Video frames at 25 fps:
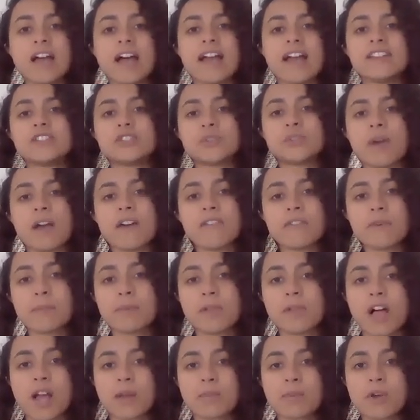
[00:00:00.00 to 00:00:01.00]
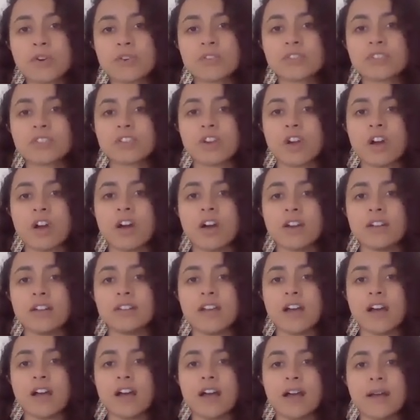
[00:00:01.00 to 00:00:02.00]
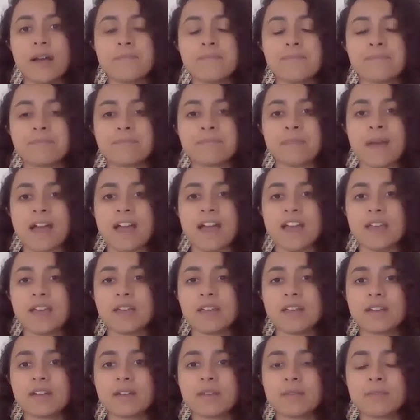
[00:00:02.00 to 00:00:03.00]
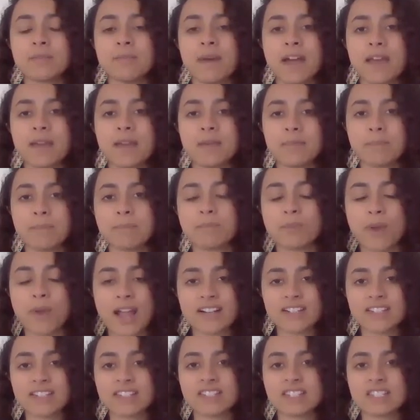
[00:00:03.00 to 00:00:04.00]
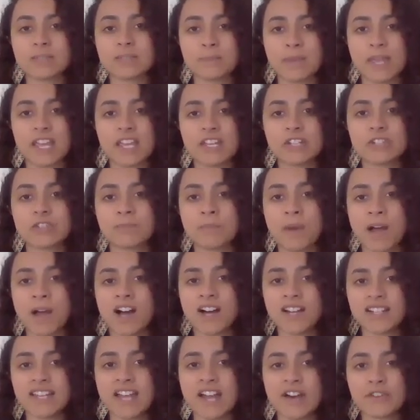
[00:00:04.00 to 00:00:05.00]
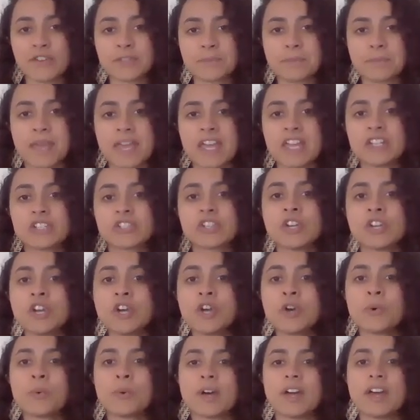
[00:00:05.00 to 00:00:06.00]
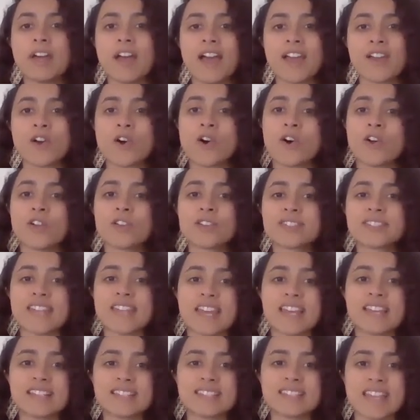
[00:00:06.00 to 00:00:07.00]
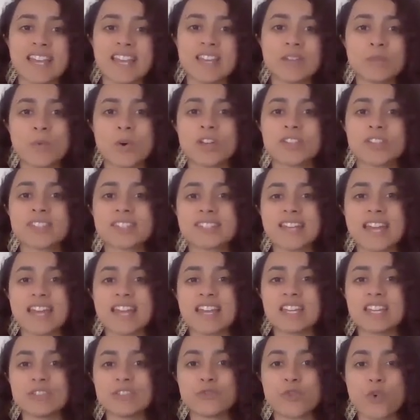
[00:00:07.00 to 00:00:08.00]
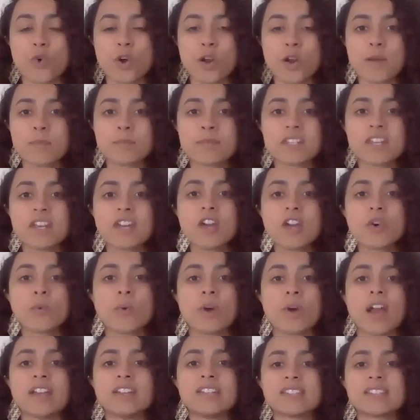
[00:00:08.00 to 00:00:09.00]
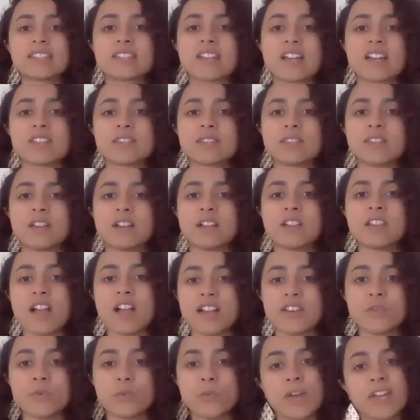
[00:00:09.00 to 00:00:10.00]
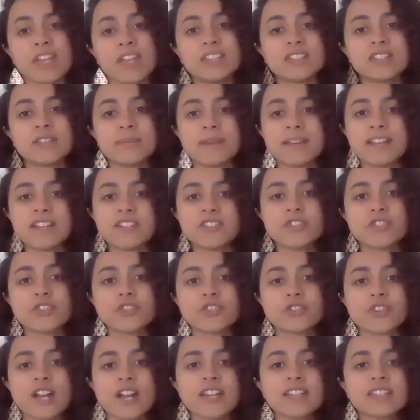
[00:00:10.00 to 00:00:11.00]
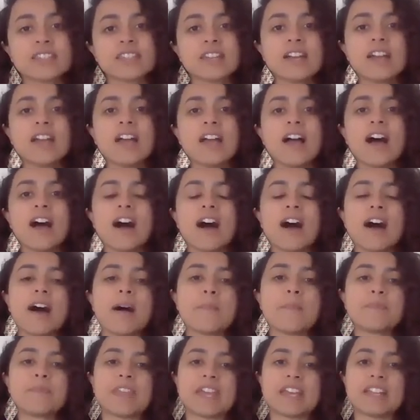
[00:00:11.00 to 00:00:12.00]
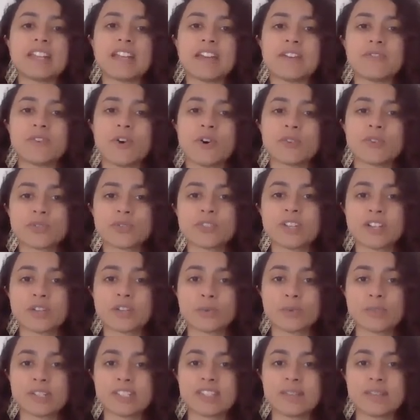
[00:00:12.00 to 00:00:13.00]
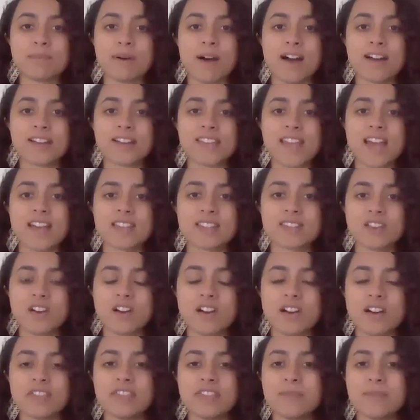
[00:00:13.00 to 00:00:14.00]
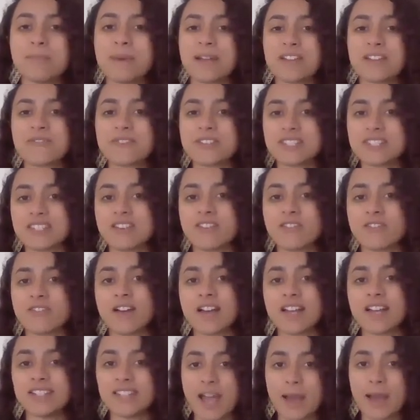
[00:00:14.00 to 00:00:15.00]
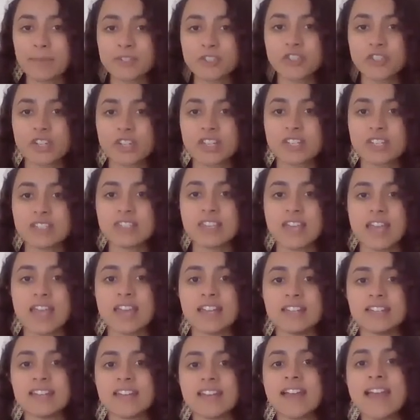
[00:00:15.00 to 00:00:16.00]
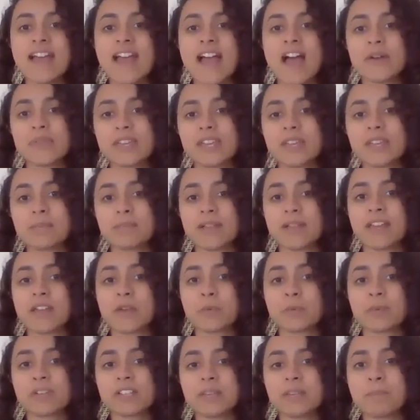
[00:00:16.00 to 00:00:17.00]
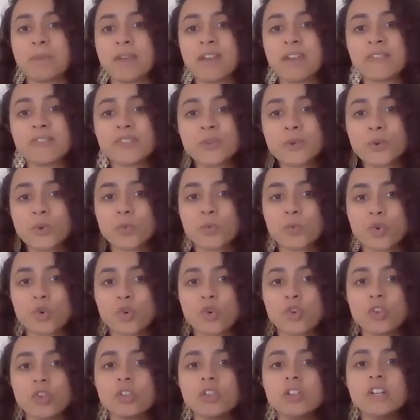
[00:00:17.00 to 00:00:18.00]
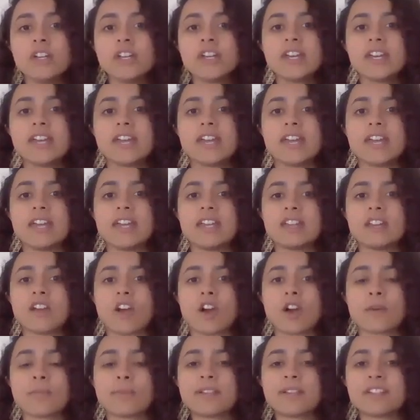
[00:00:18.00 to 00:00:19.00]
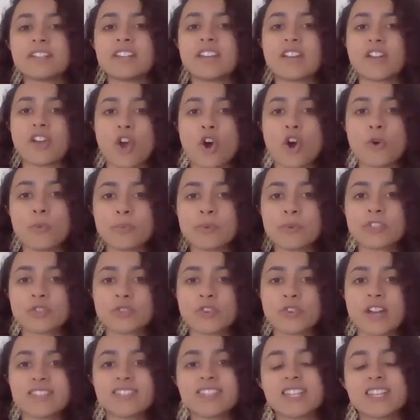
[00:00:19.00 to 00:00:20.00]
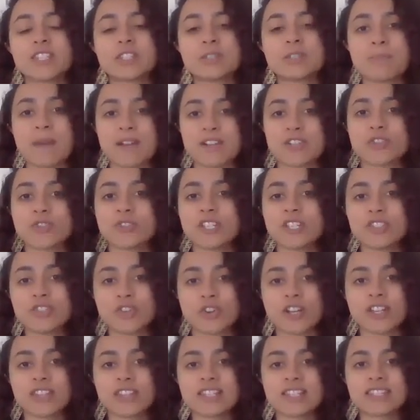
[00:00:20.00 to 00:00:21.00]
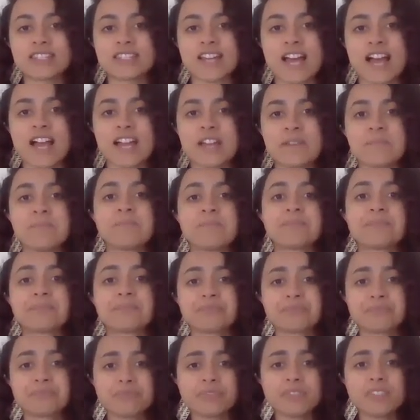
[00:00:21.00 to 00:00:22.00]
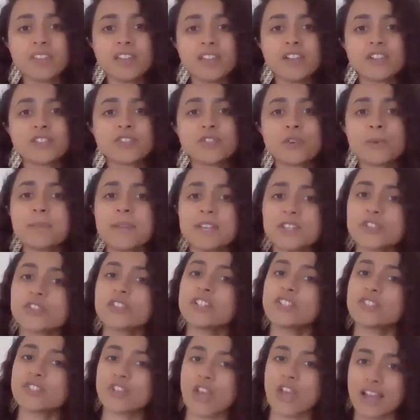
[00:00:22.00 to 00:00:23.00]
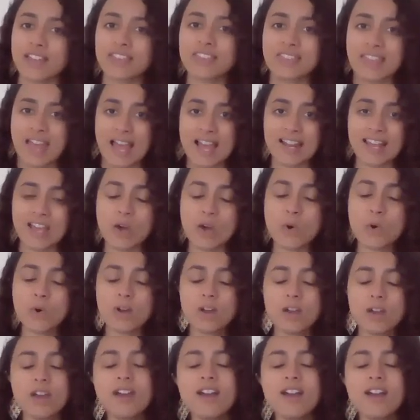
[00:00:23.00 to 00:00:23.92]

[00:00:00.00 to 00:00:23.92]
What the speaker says: I do have a blog post on my practices page, Mahan Health page, what I call staying sane while staying informed, where I discuss a lot of ways to manage your stress. And I've also done a recent podcast on the benefits of adaptogens and how they can play a really pivotal role in our ability to cope with stress, especially during this time. So make sure to check that out.